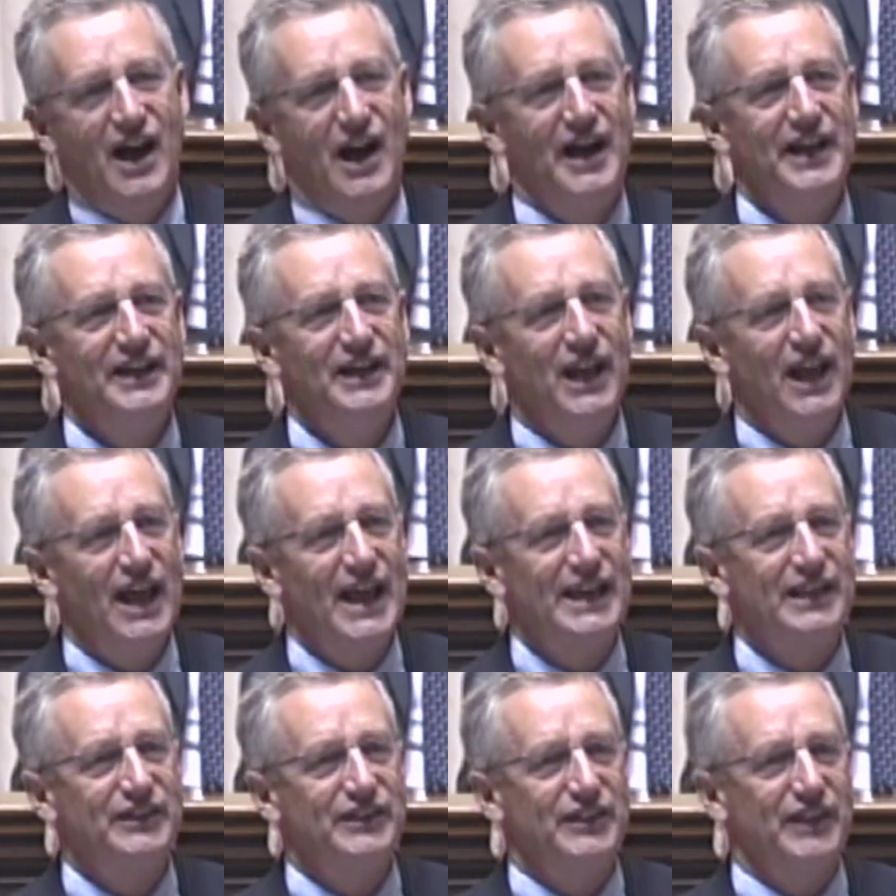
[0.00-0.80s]

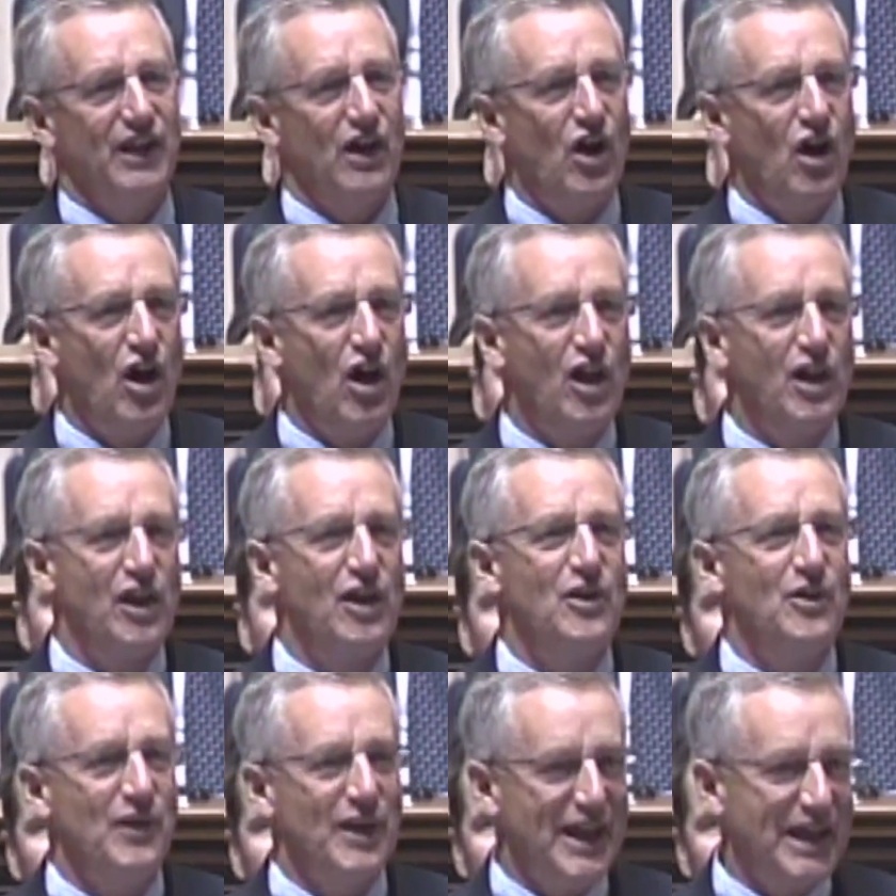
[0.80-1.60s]
Unlike the
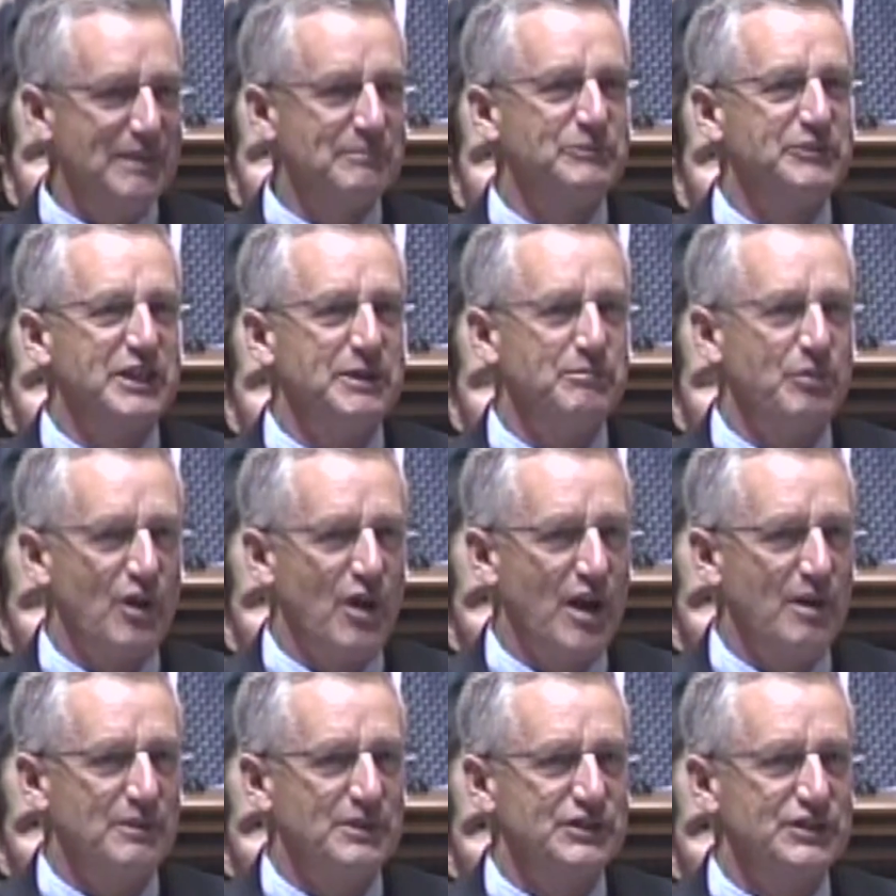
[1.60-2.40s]
hollow, empty
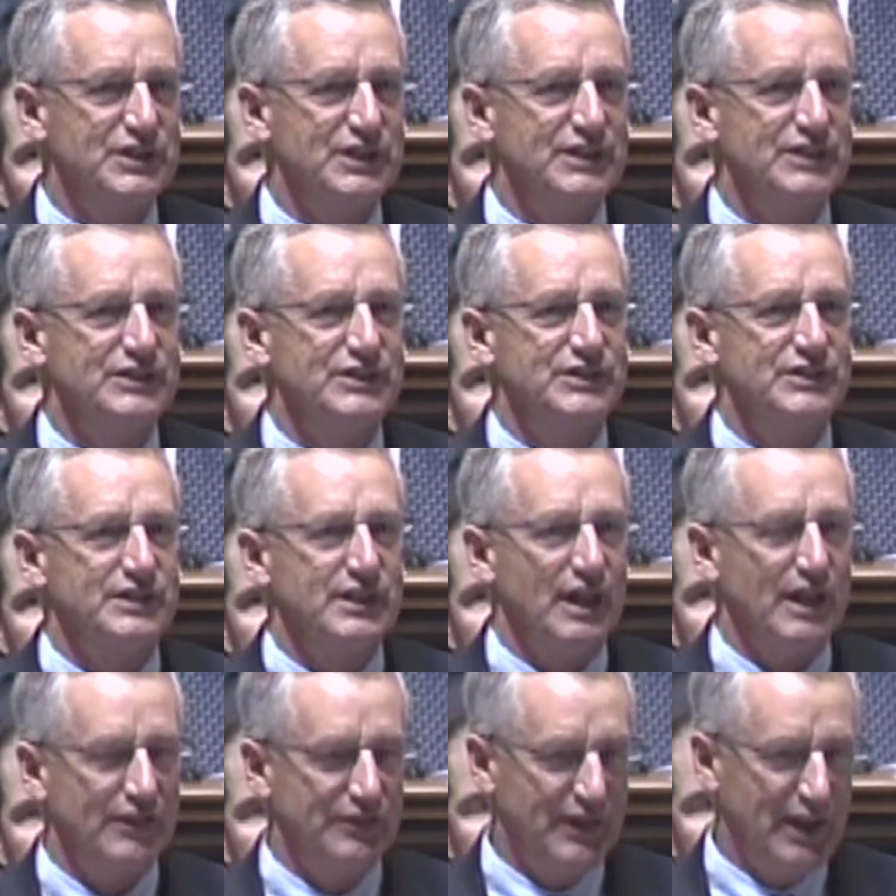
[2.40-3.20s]
promises
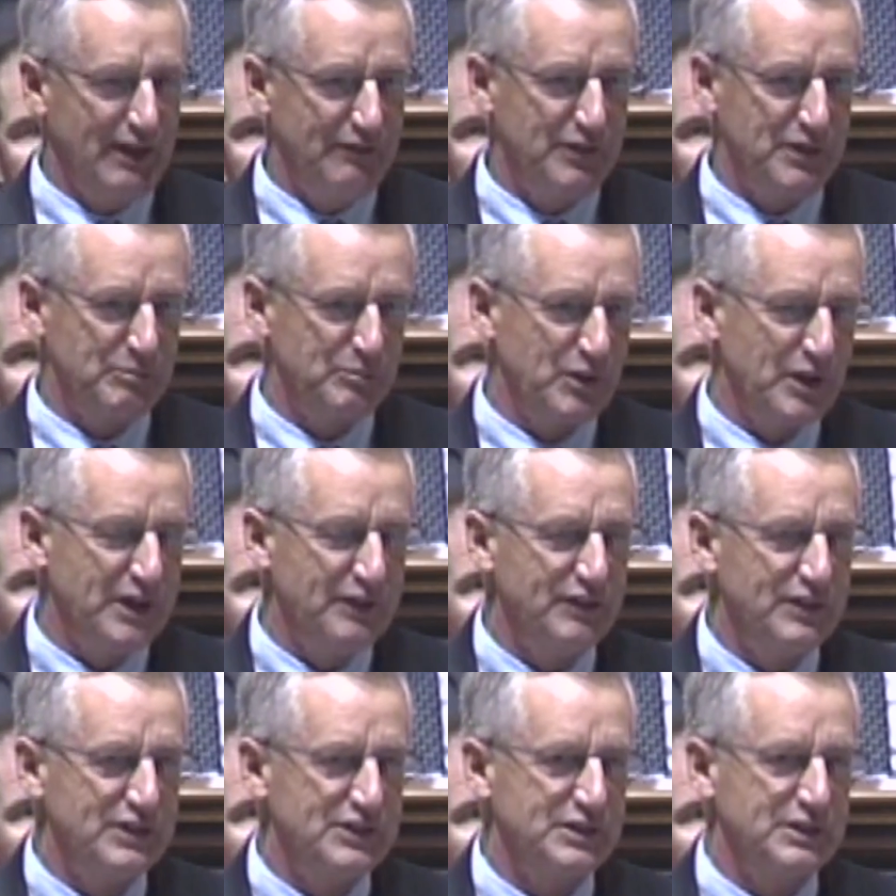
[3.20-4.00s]
of the
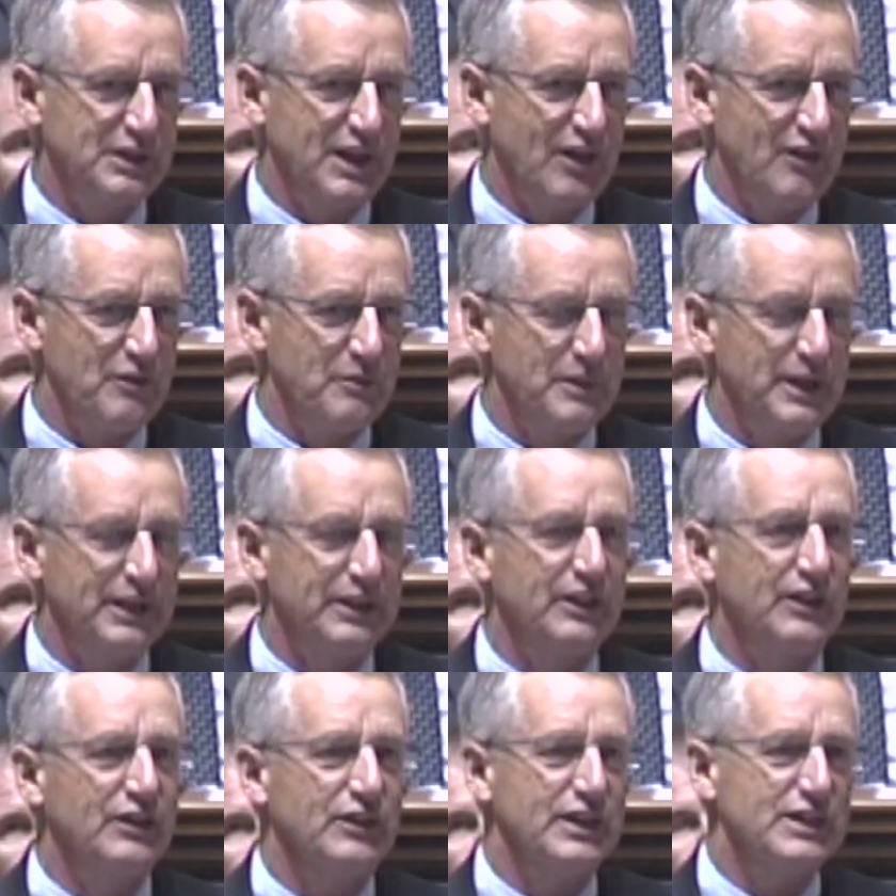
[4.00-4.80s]
previous
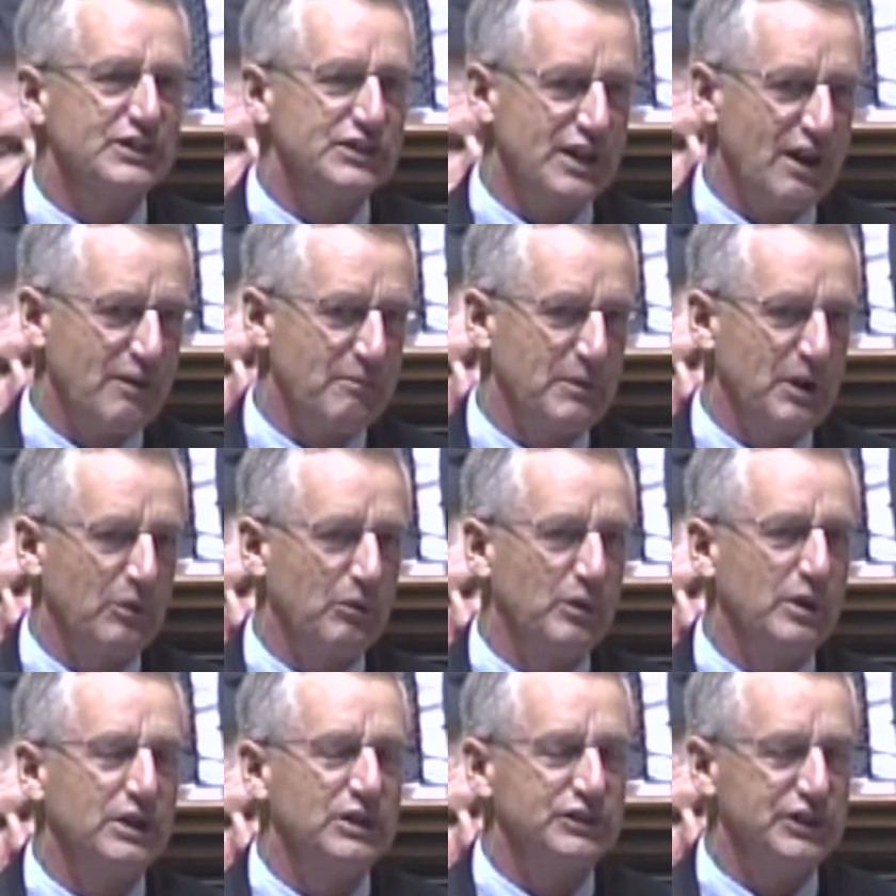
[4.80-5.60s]
government, this
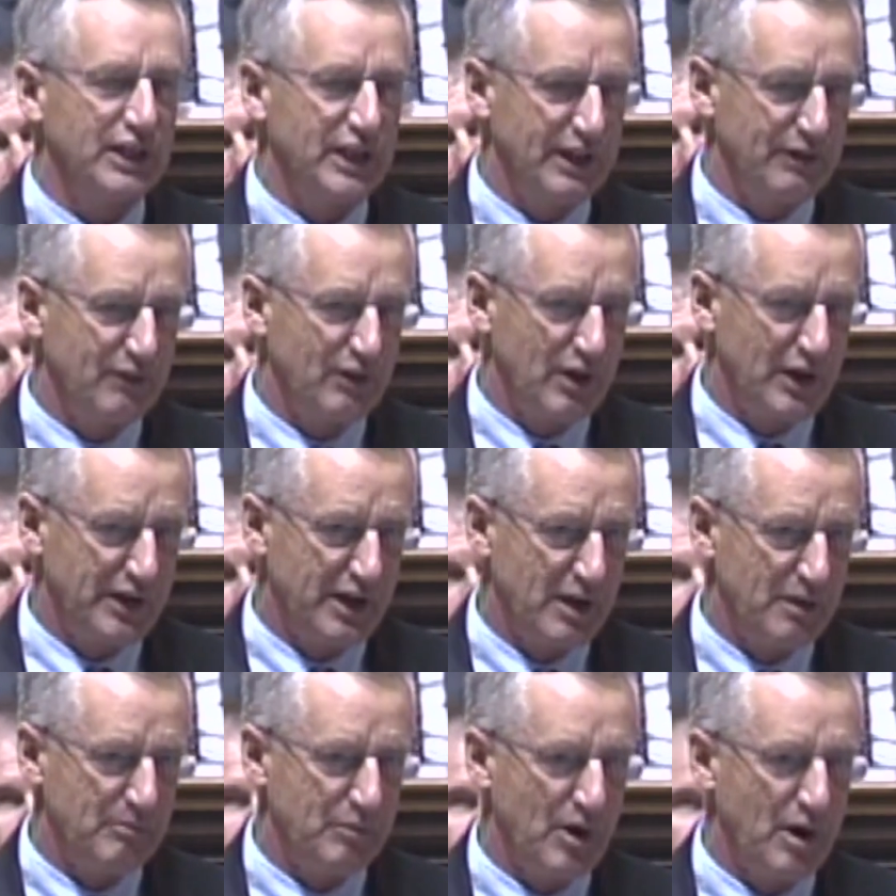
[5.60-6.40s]
government will deliver on
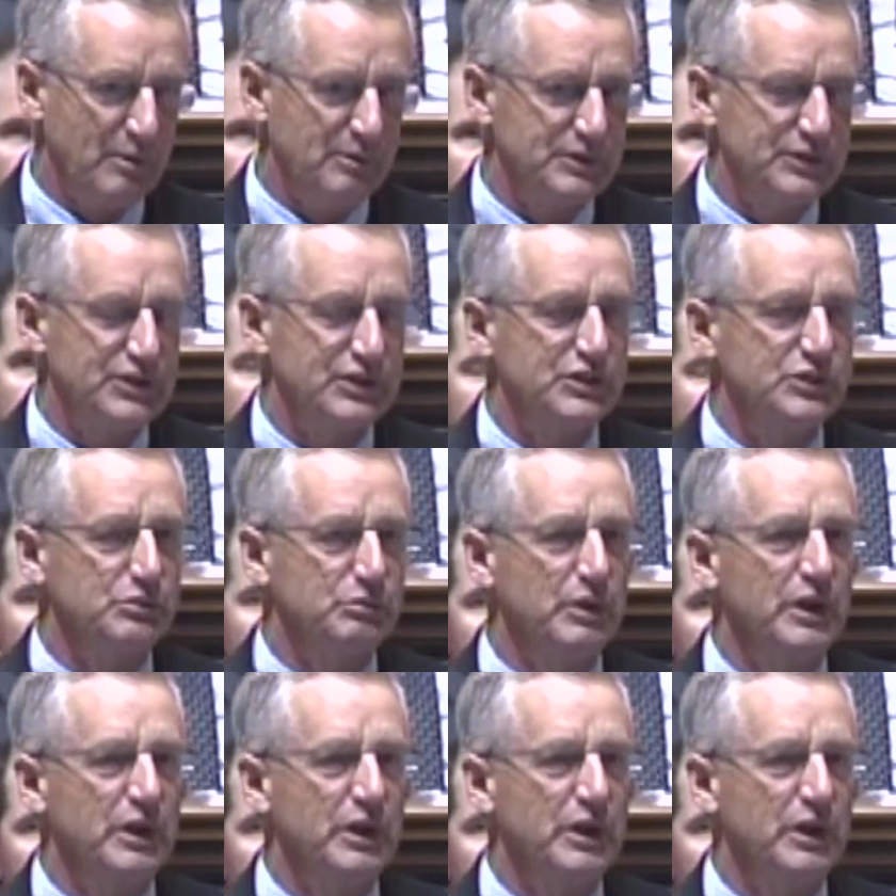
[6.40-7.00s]
our promises.